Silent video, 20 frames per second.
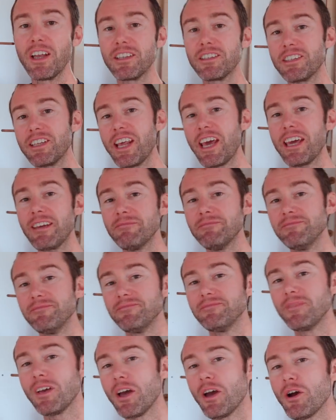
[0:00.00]
Today,
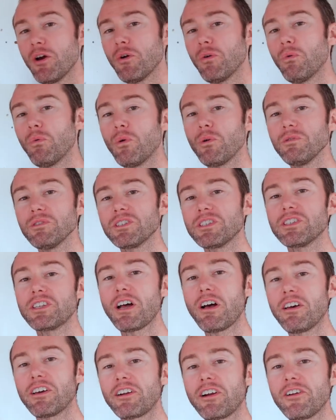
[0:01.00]
we're
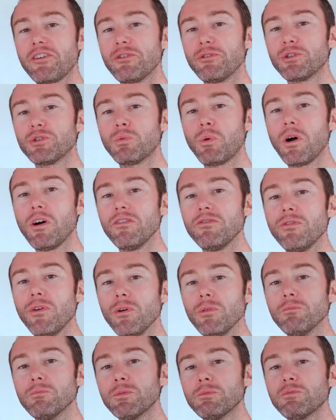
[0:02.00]
installing our new
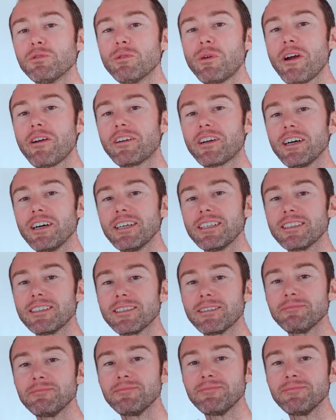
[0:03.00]
12-volt Mabru aircons.